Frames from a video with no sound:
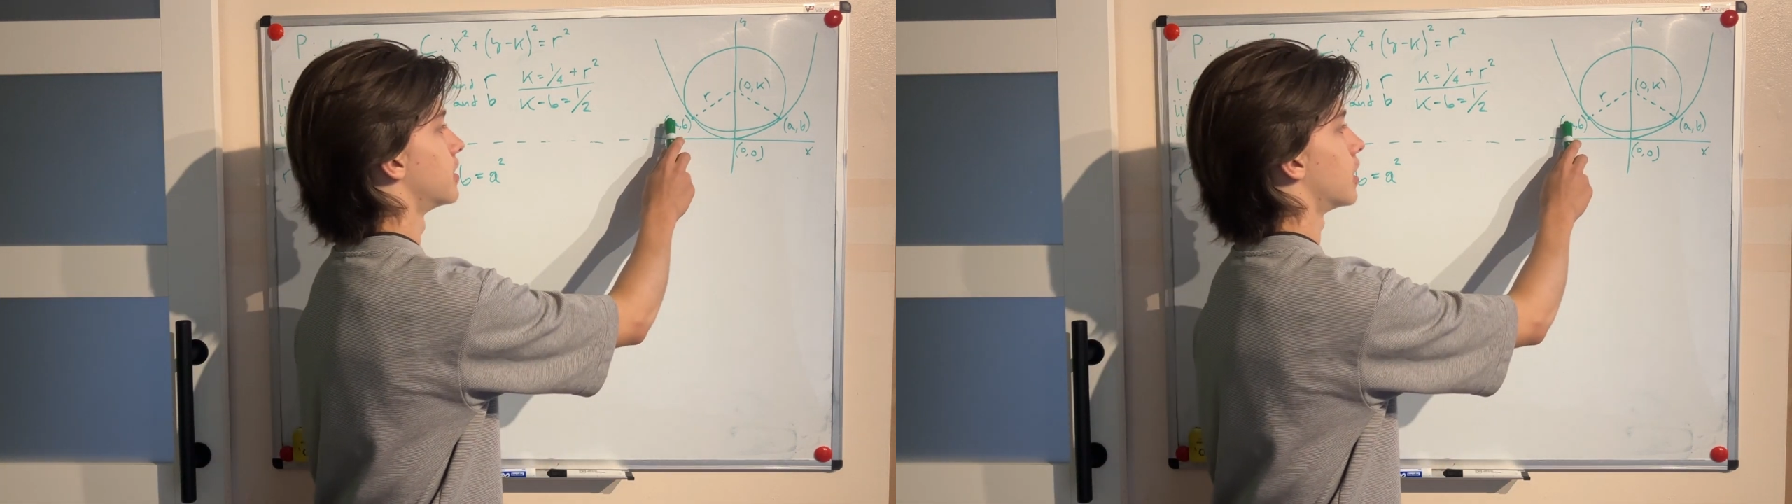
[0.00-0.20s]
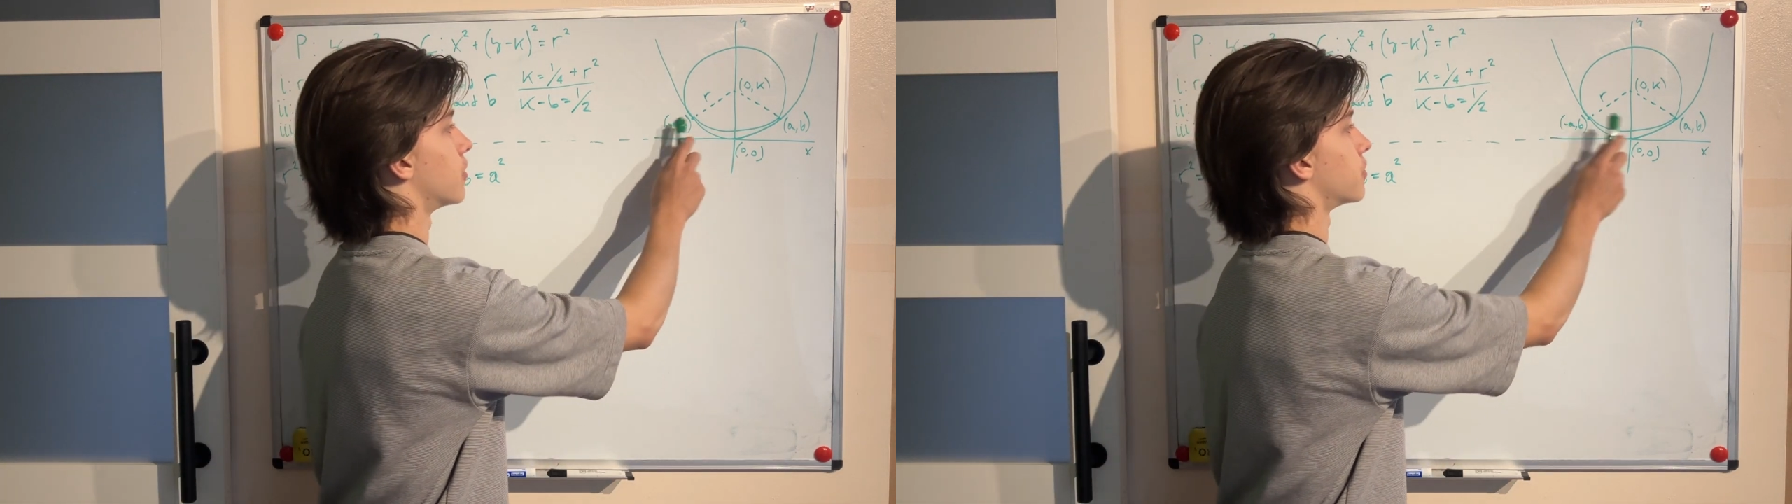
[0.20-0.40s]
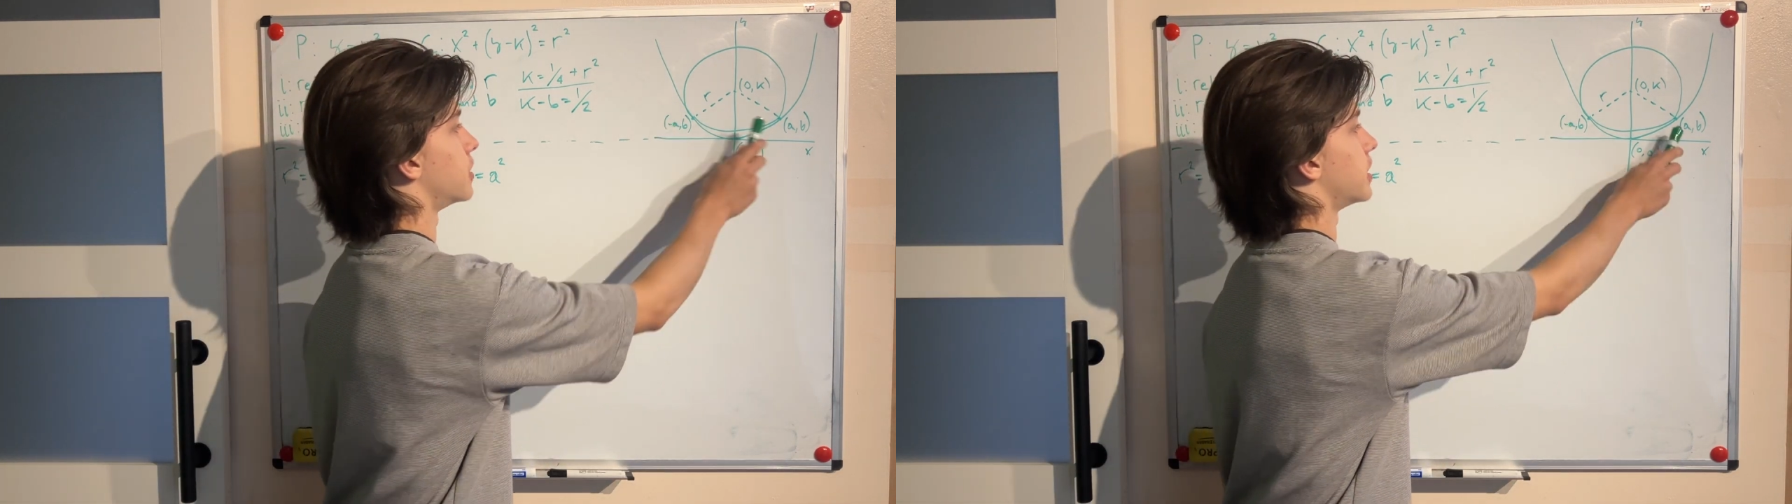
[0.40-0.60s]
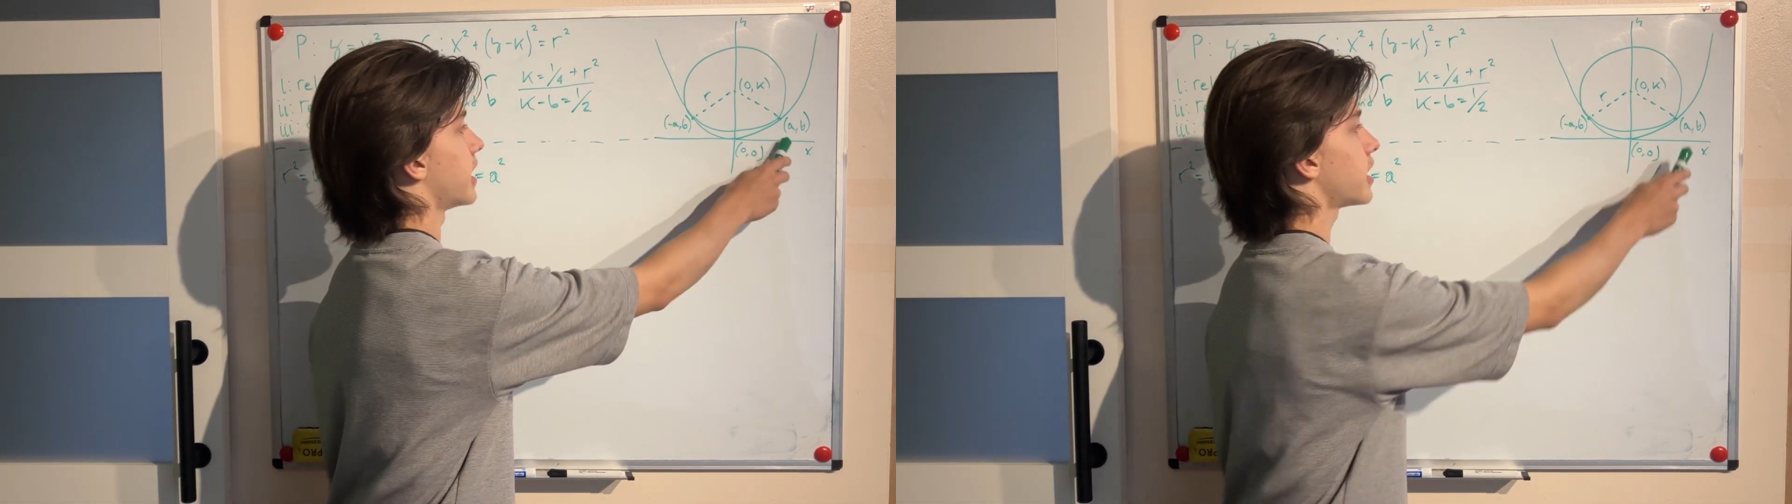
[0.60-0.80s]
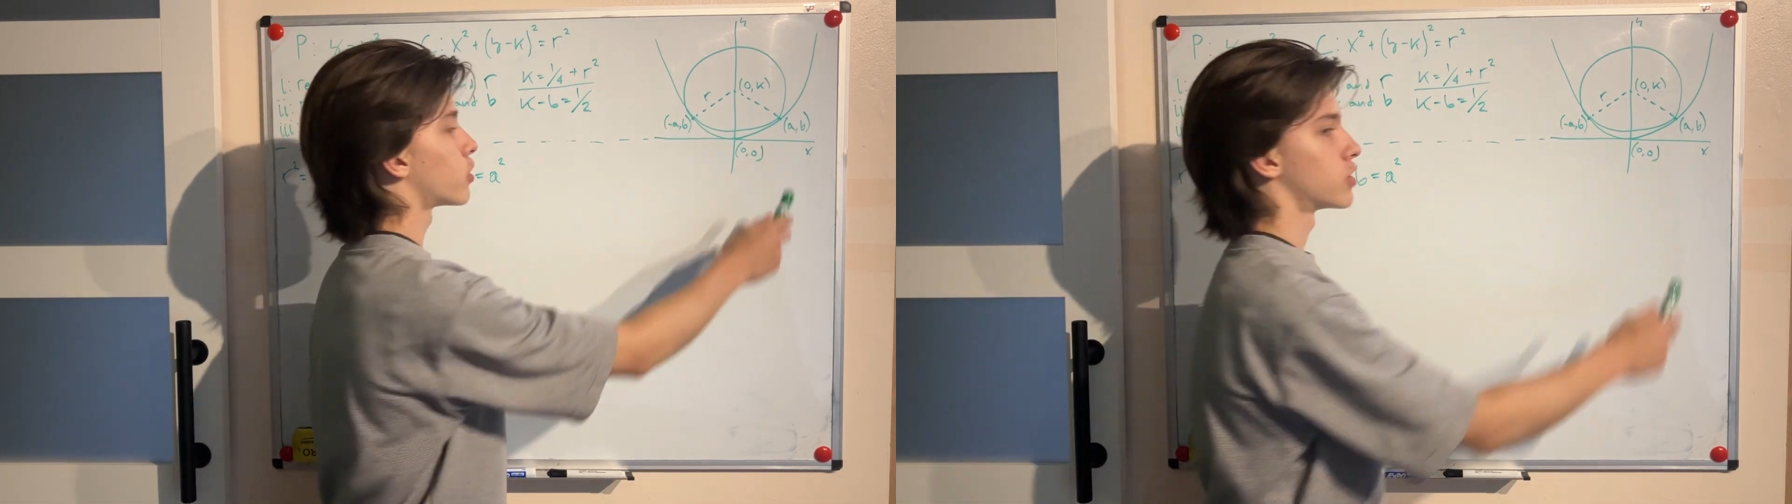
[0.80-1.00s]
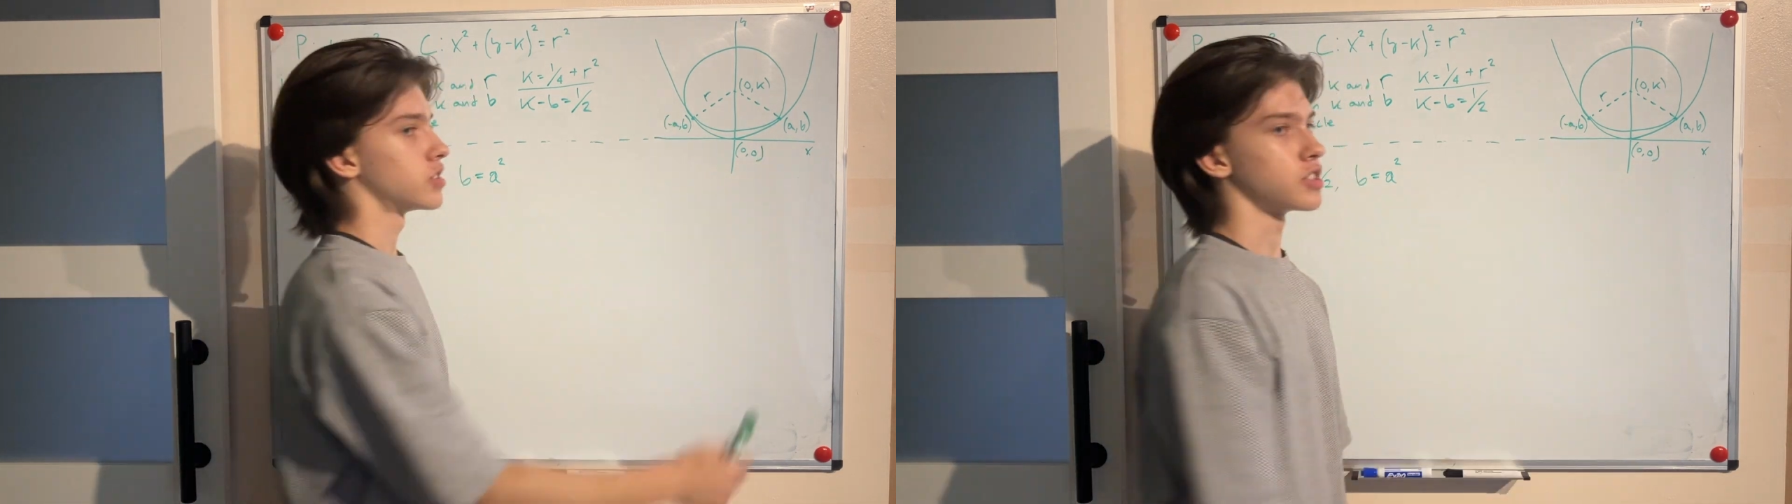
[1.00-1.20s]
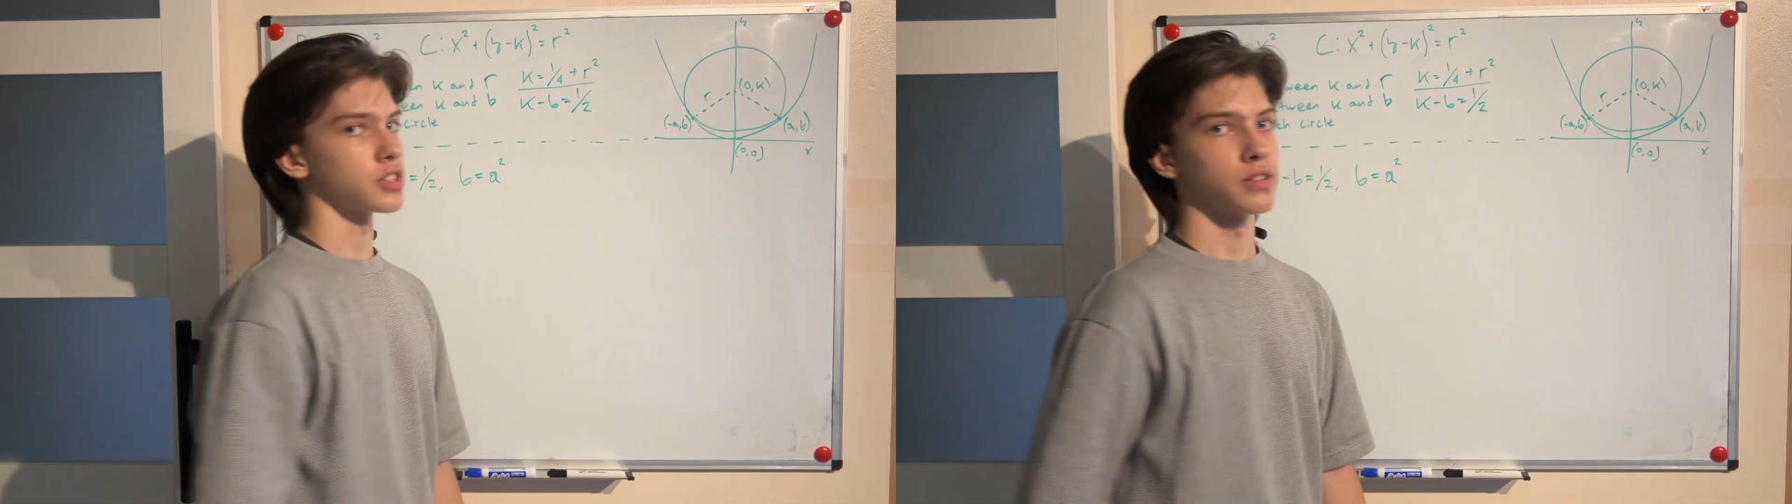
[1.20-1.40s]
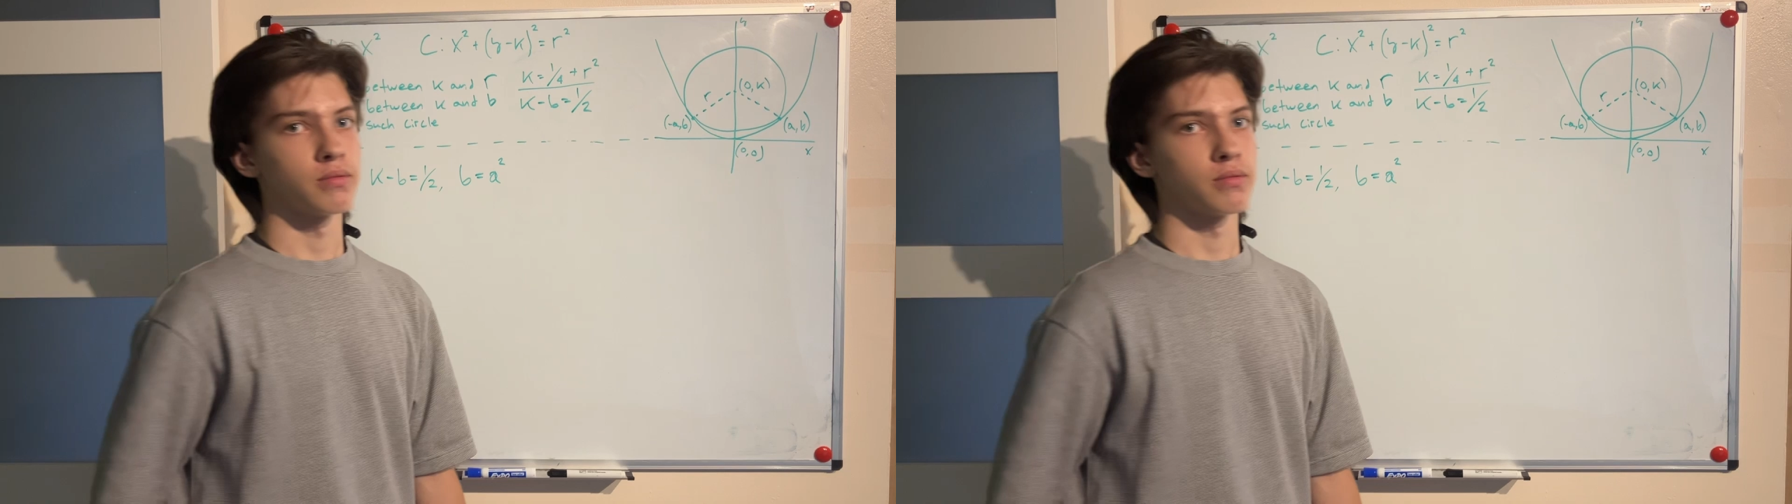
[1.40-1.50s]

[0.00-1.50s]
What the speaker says: of the a-coordinate